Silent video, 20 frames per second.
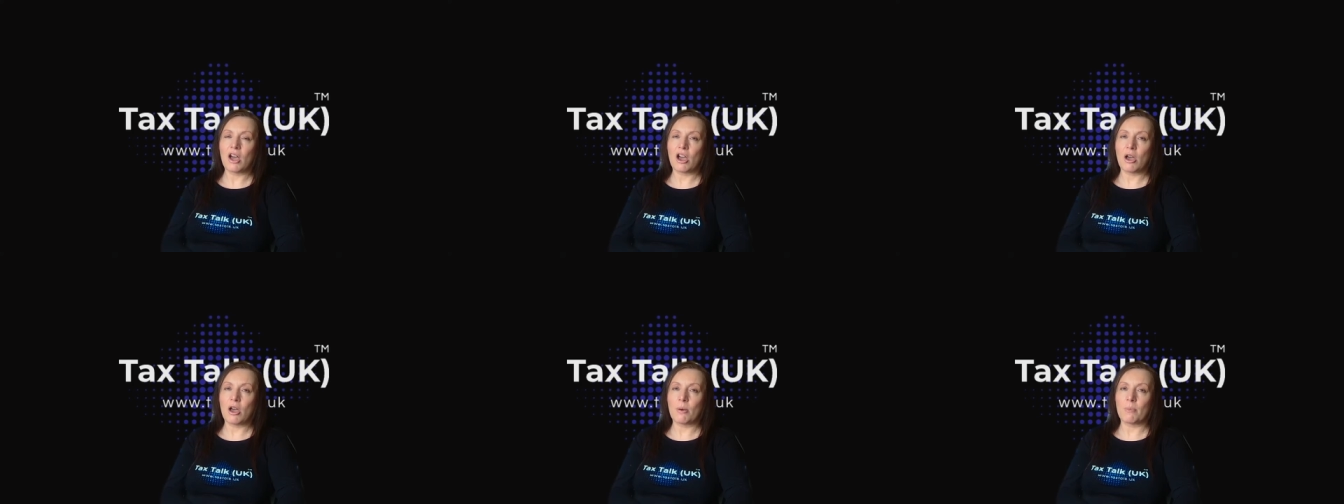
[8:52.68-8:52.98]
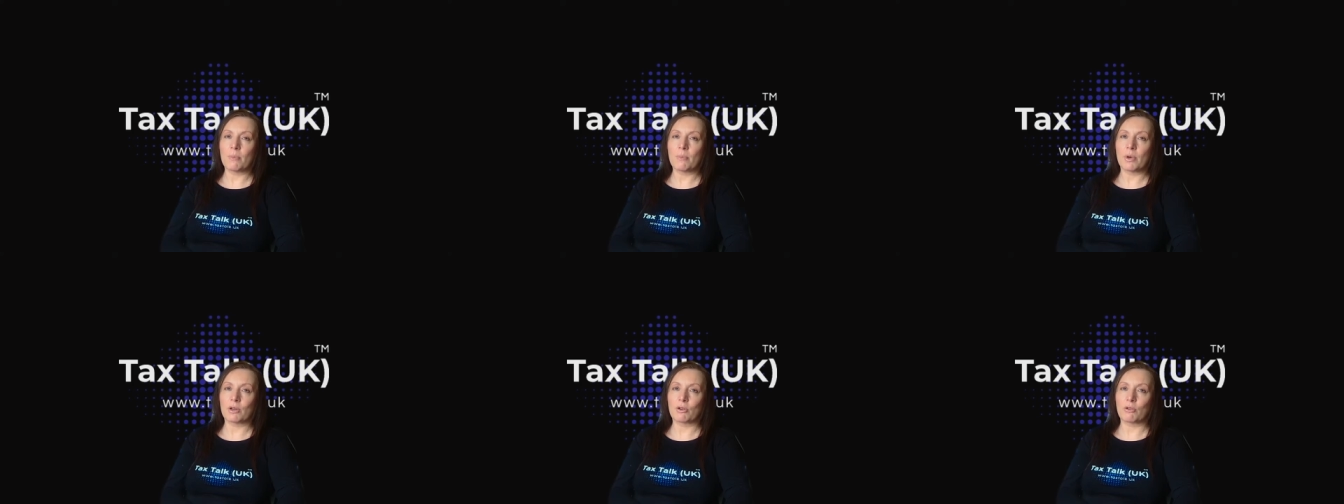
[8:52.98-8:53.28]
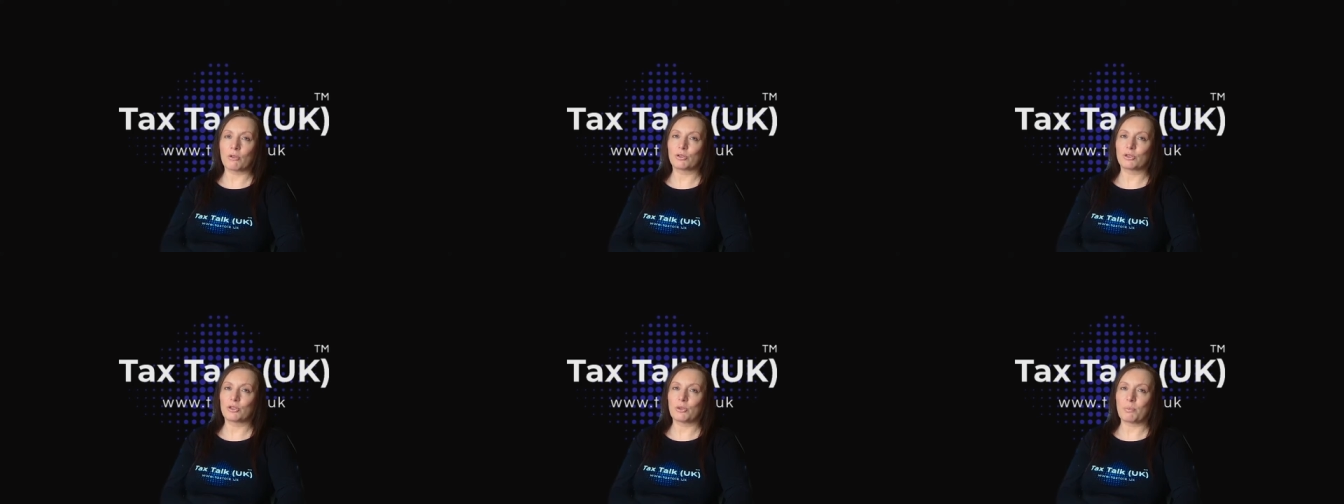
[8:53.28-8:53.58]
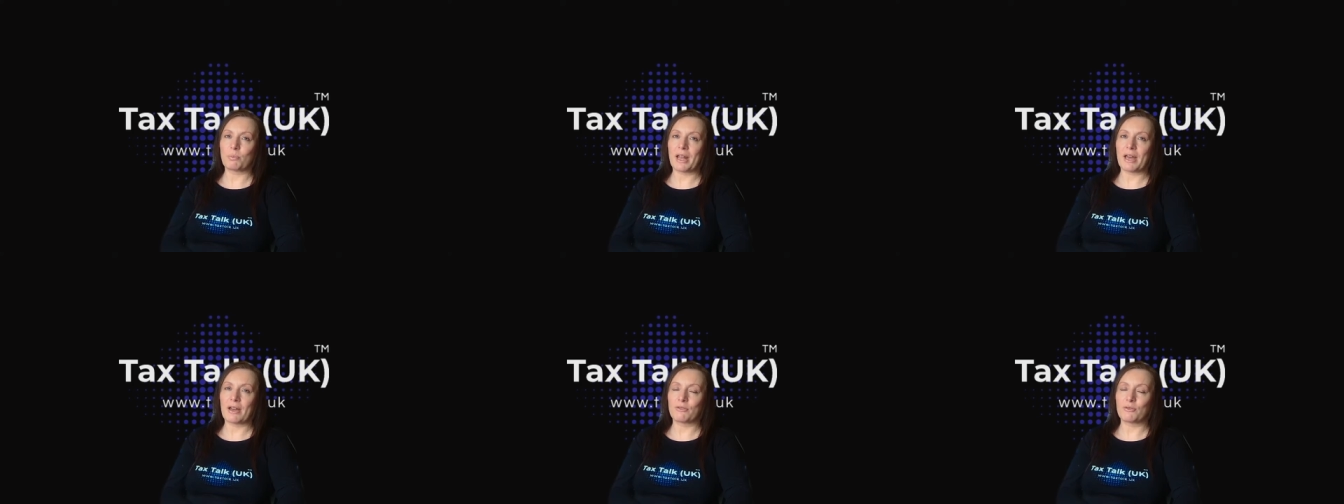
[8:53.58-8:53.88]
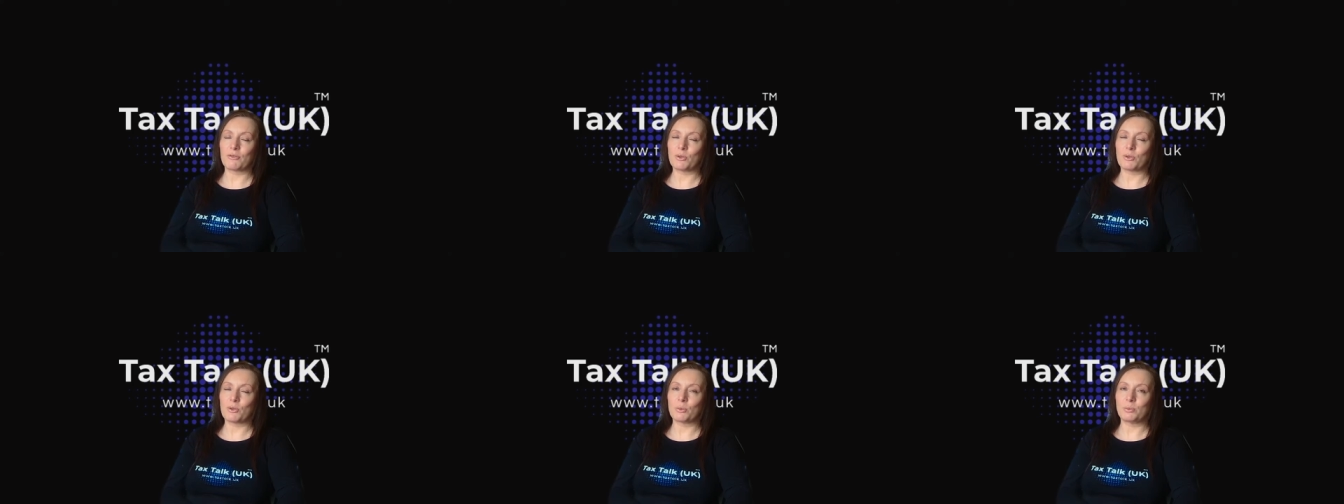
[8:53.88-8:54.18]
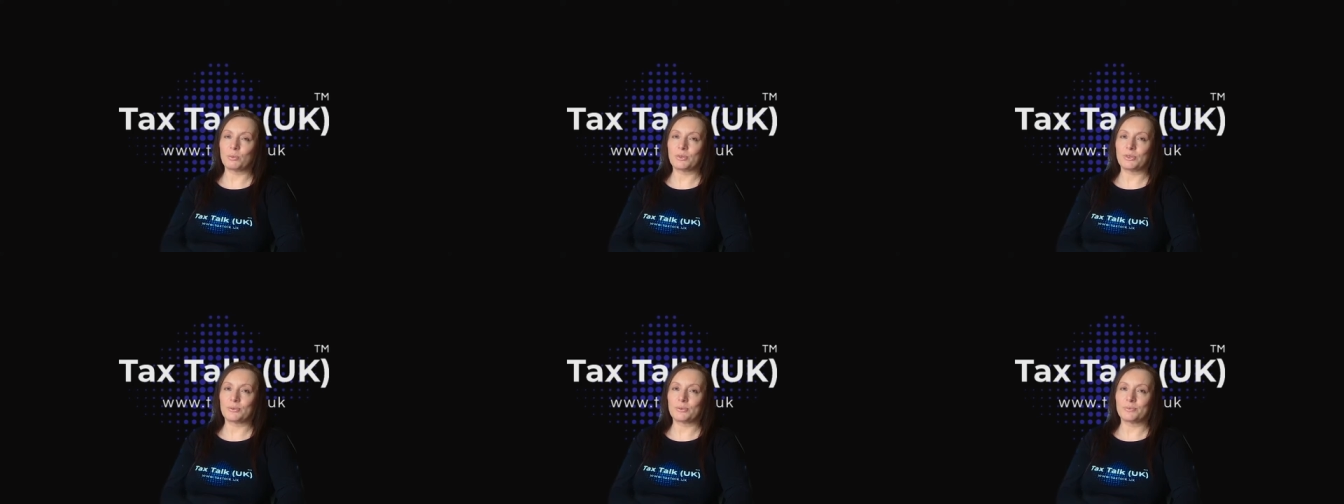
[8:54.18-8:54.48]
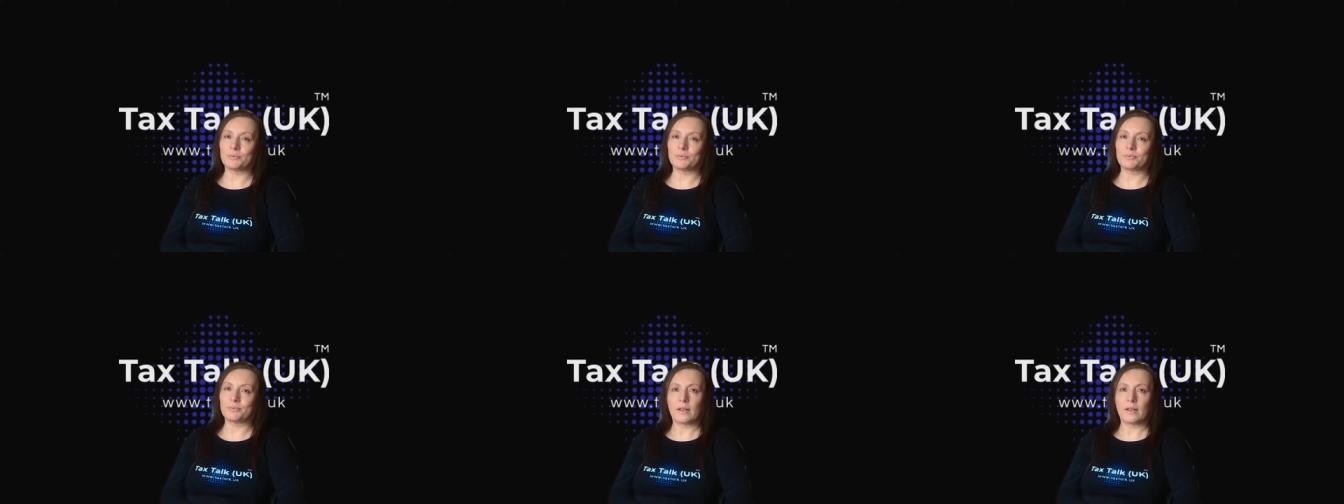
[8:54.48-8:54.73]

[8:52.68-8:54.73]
um, across the platforms.